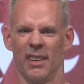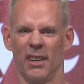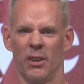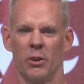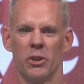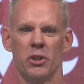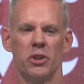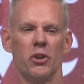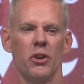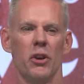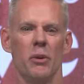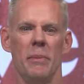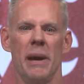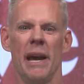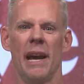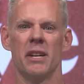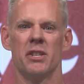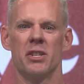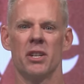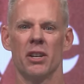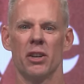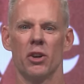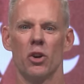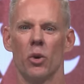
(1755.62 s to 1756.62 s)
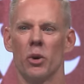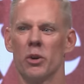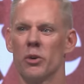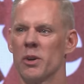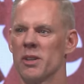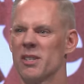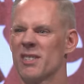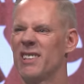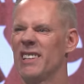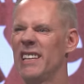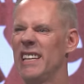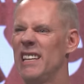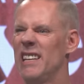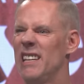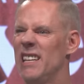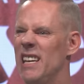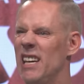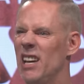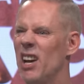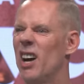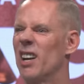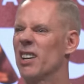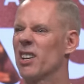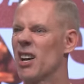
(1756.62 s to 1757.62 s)
I want you to imagine going to a Celine
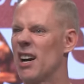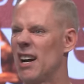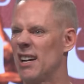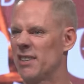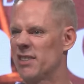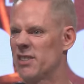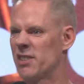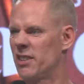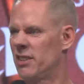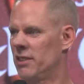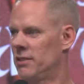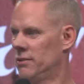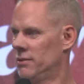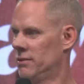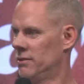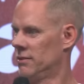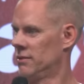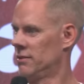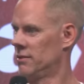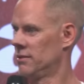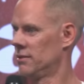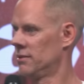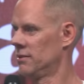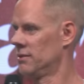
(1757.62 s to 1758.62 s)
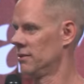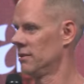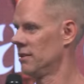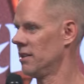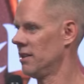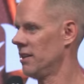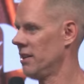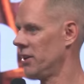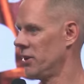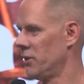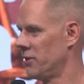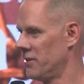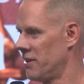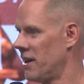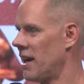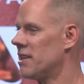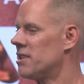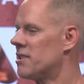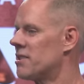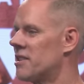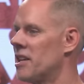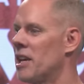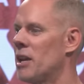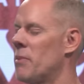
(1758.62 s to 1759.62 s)
Dion concert, right?
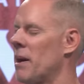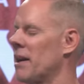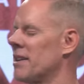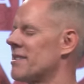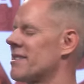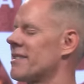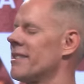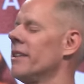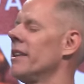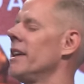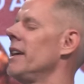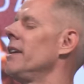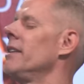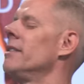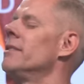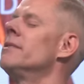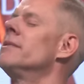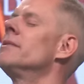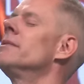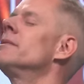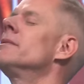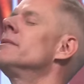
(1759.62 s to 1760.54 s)
Just think about Celine.